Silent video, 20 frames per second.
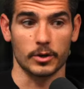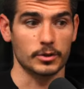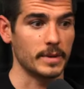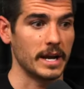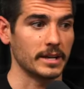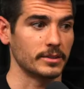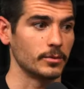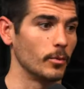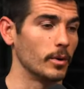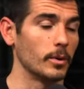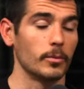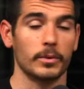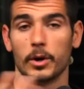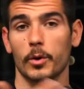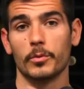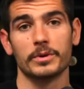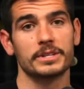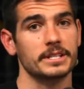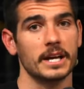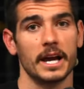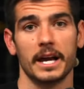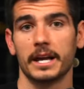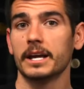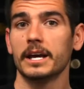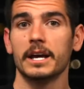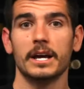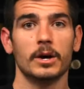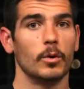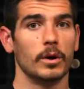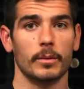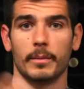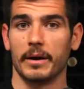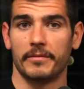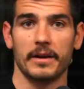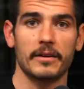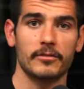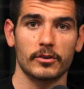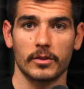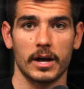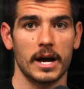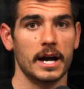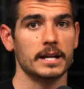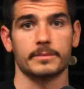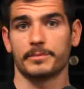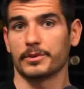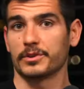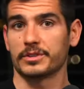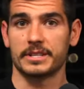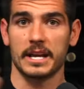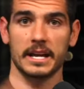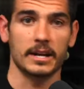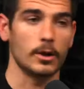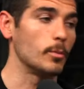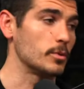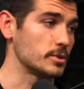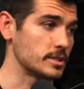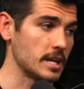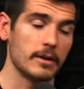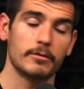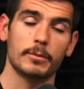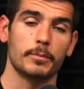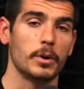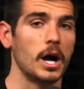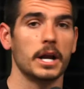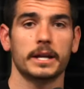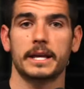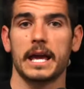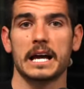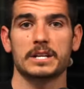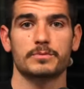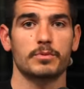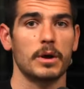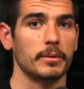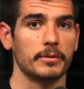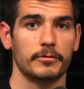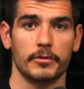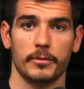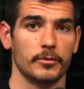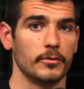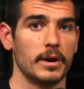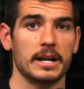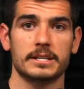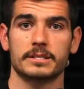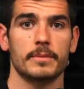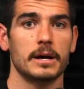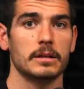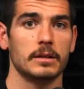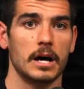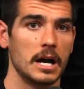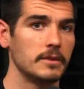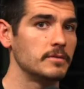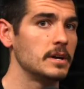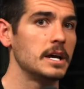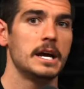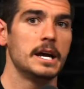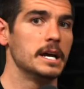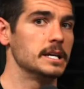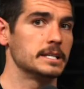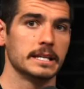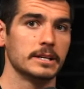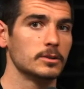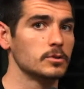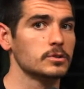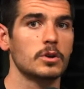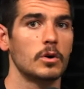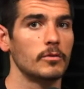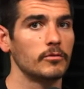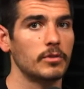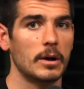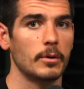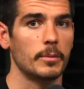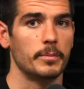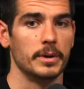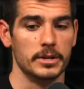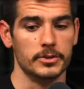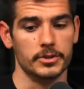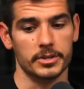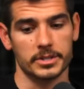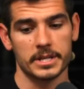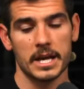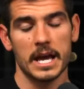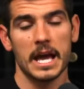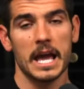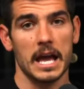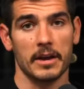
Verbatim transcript: goes back to what we always say one of my favorite lines, I'm going to say it almost every podcast, probably for the rest of my life, is Eagles don't fly with pigeons.